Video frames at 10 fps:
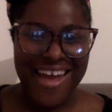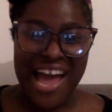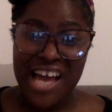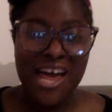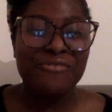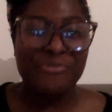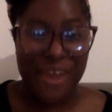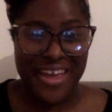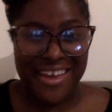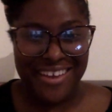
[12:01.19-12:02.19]
I love
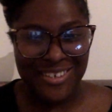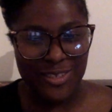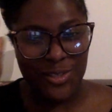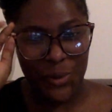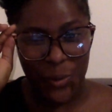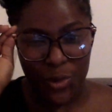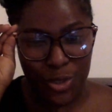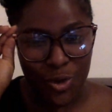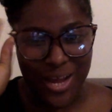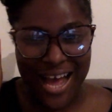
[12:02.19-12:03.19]
reggae, so, you
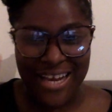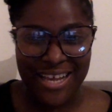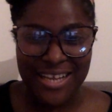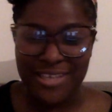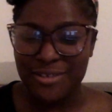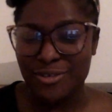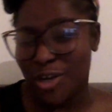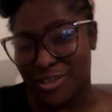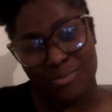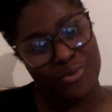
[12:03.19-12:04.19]
know, Ghanaian
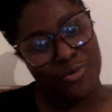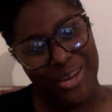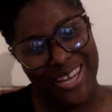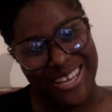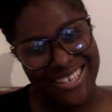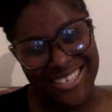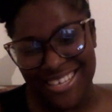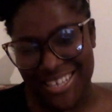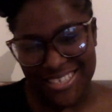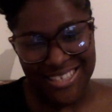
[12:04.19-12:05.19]
gospel reggae,
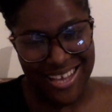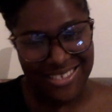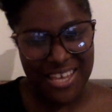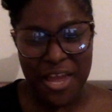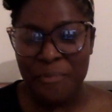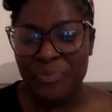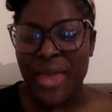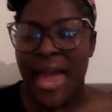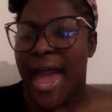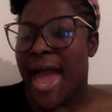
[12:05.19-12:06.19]
that's him.
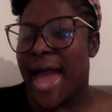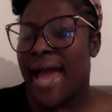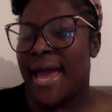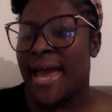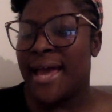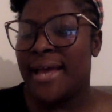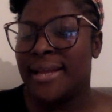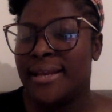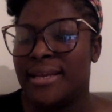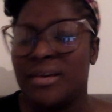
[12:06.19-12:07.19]

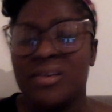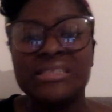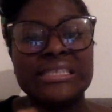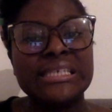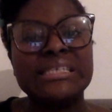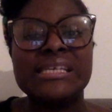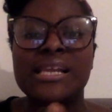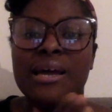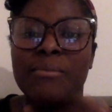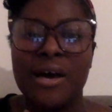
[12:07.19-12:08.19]
And
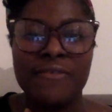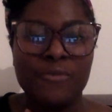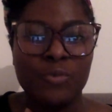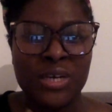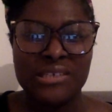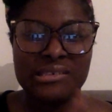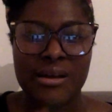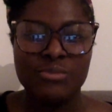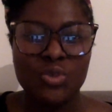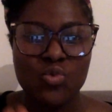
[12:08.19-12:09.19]
Cecilia Mafu, when it
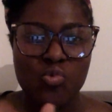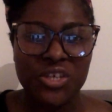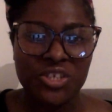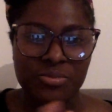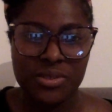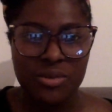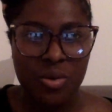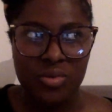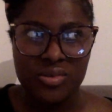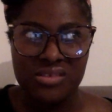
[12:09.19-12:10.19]
comes to worship
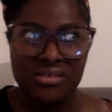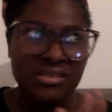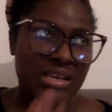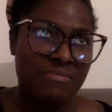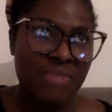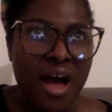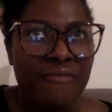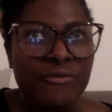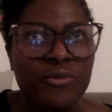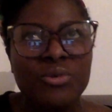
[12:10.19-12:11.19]
songs, Cecilia
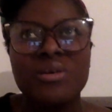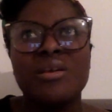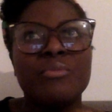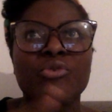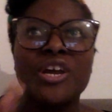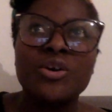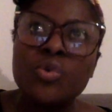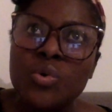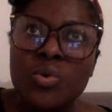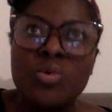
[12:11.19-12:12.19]
Mafu,
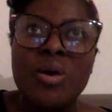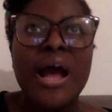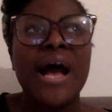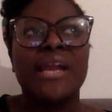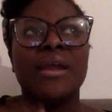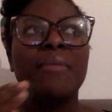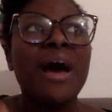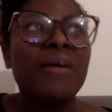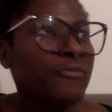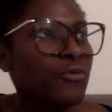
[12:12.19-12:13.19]
Adamreku, Anna
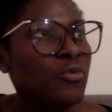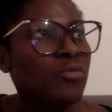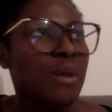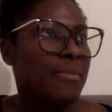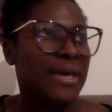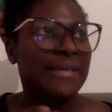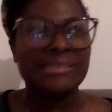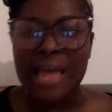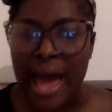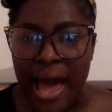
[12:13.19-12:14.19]
Mafu, Mama
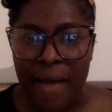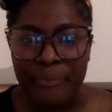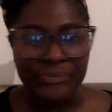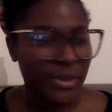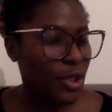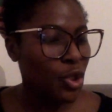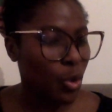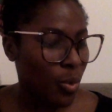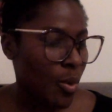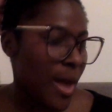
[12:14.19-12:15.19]
Esther, you
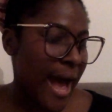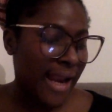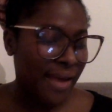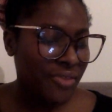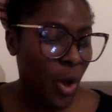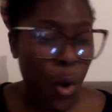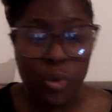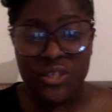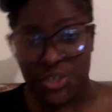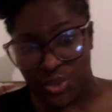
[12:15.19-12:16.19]
know, I love the
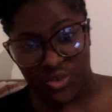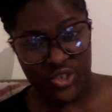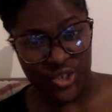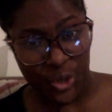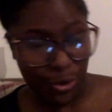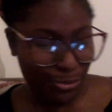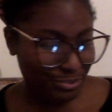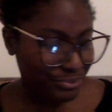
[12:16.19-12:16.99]
old teens, you know.